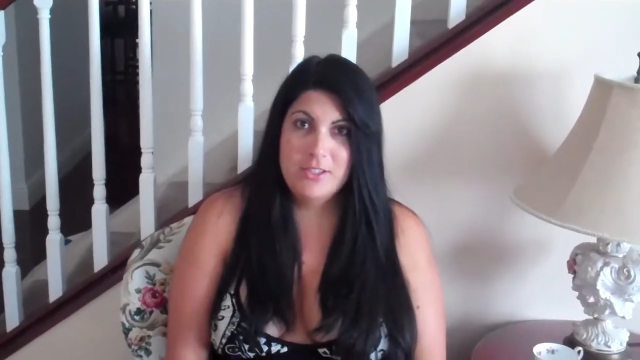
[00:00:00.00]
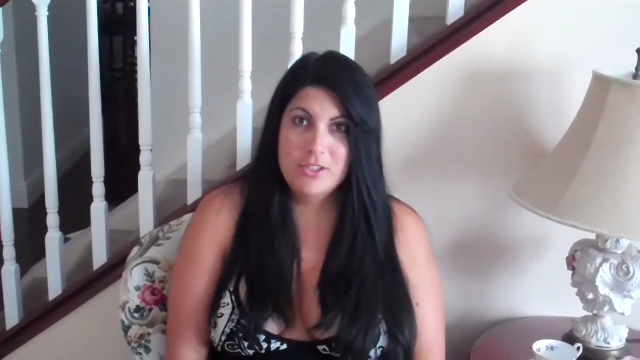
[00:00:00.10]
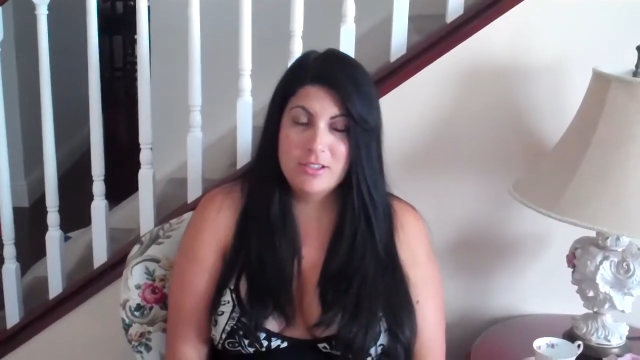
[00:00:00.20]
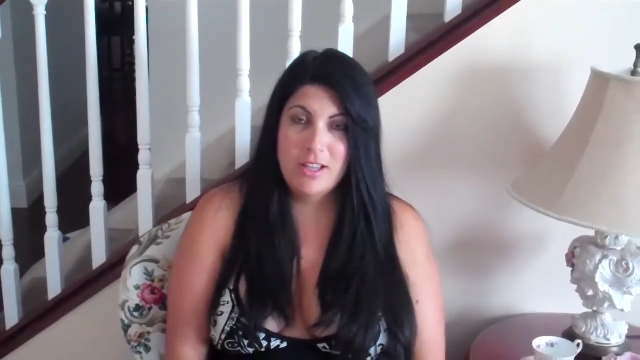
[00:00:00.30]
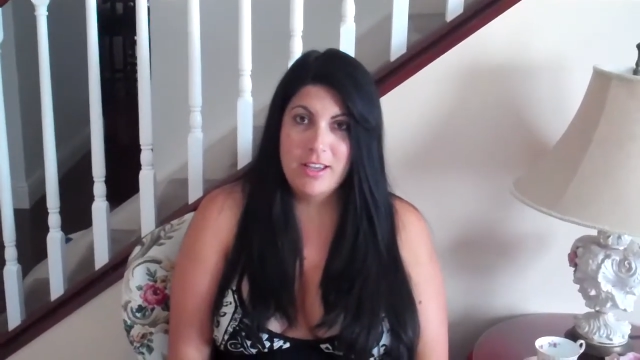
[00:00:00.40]

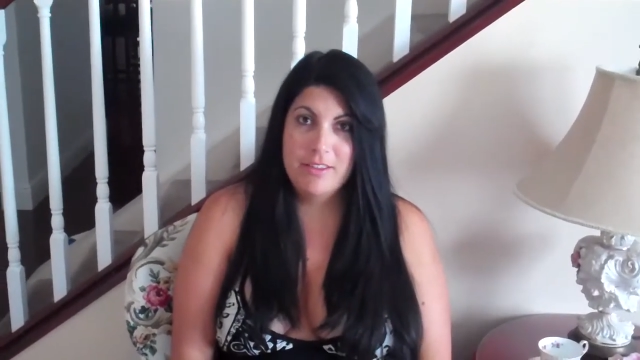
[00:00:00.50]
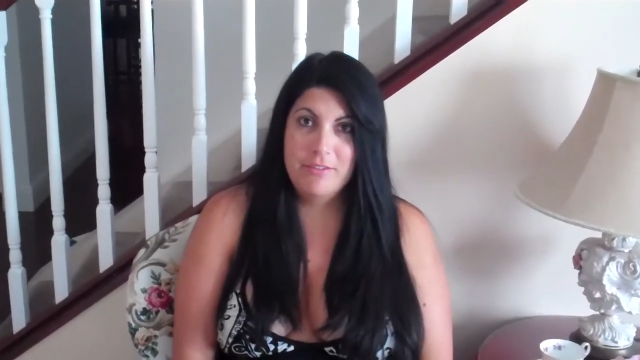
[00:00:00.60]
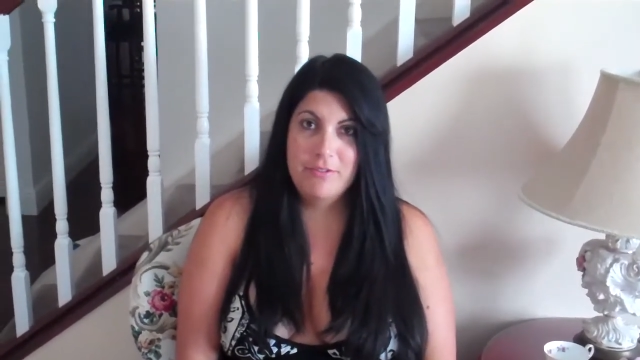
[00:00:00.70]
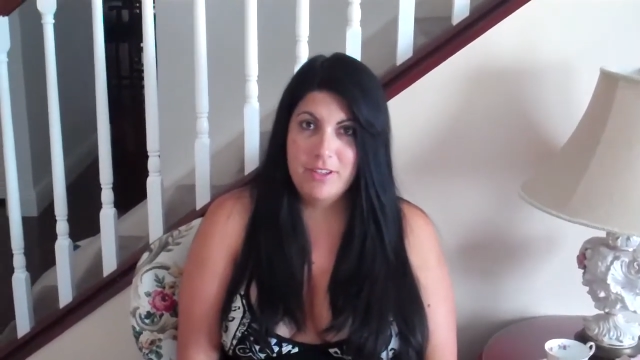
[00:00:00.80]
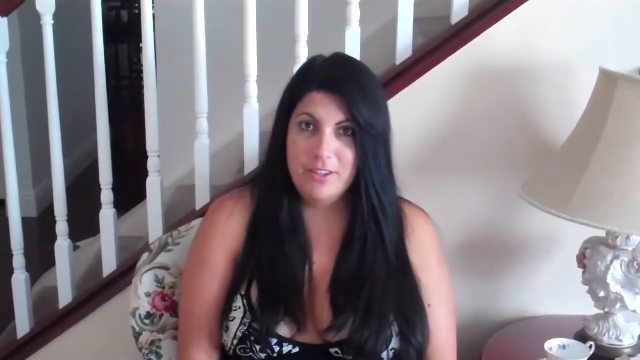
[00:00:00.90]
July
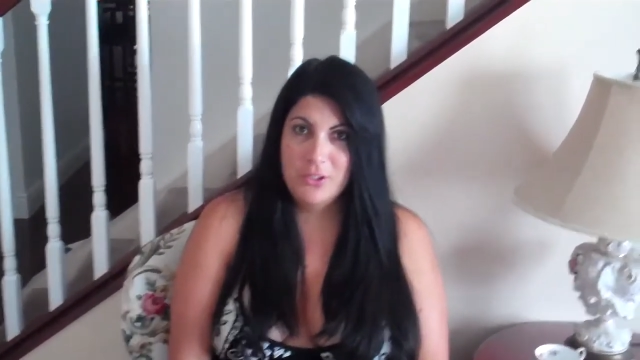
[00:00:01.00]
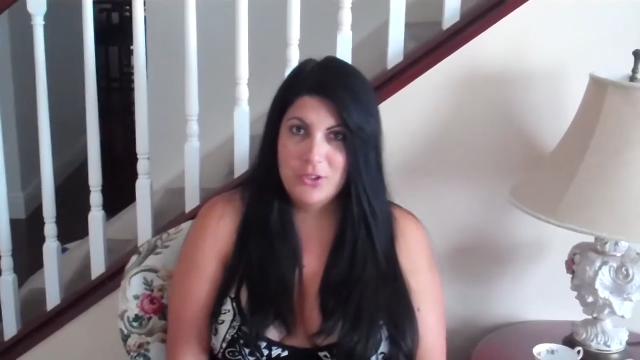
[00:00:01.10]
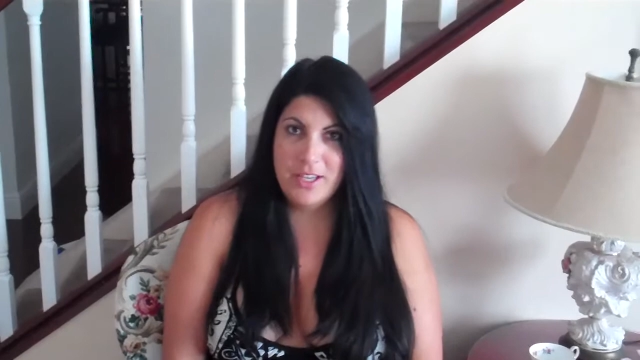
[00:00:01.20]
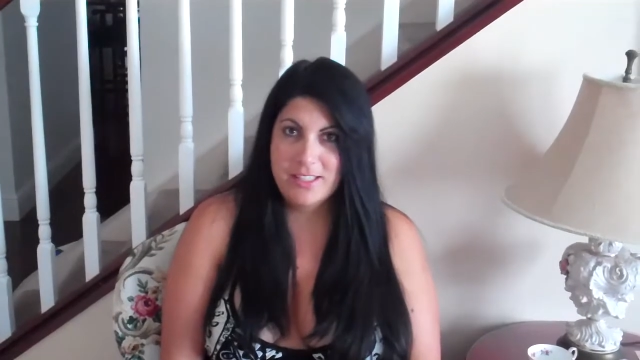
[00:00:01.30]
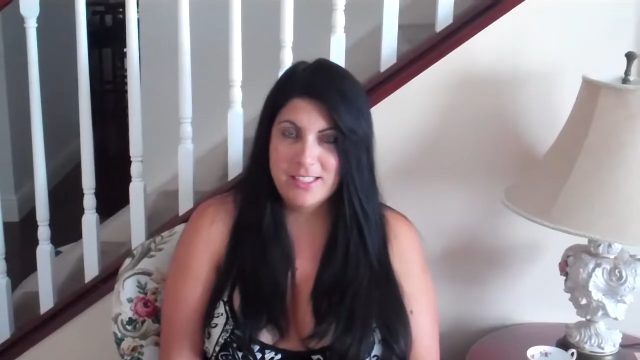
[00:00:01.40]
the 5th,
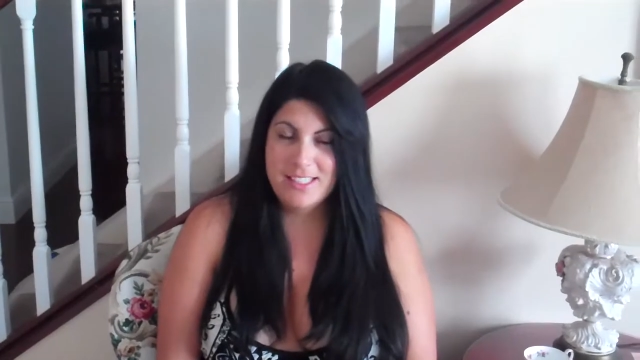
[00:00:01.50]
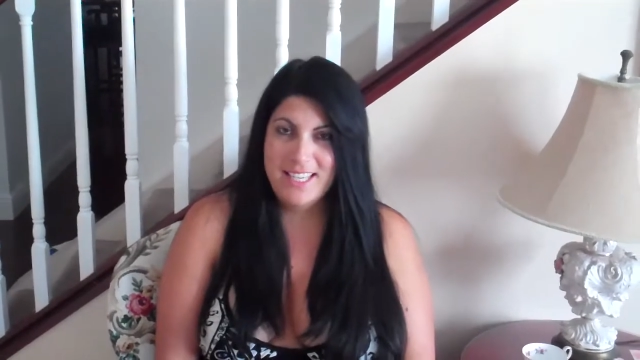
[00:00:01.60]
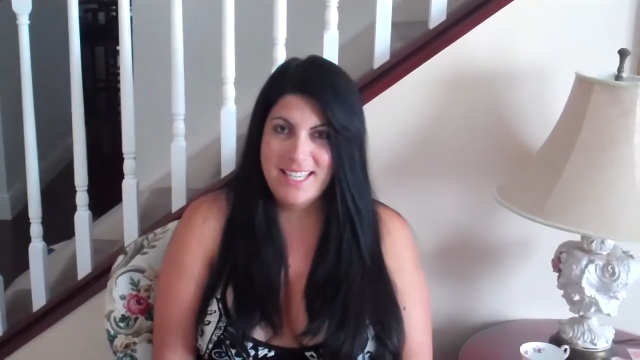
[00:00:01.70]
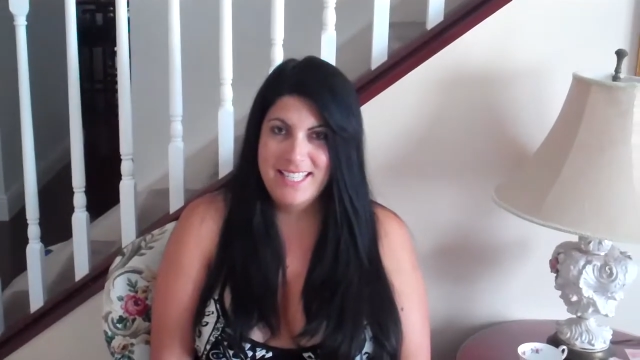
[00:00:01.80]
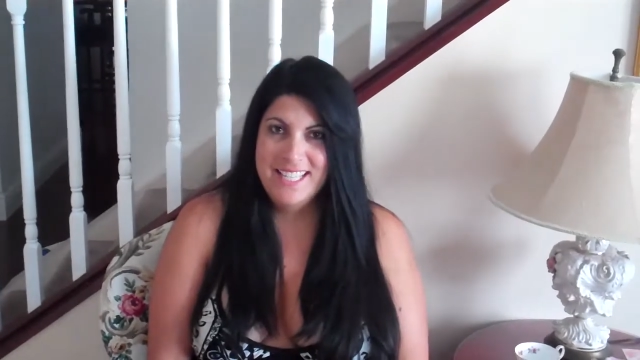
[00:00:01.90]

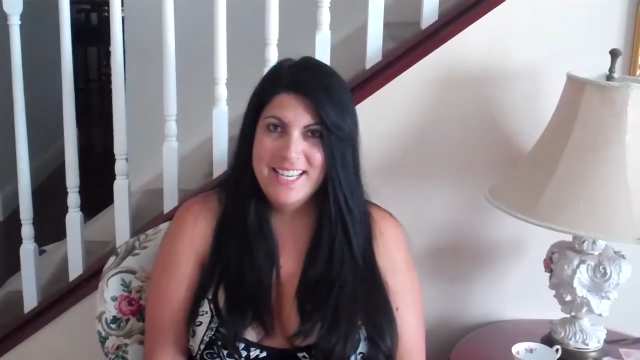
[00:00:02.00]
2010.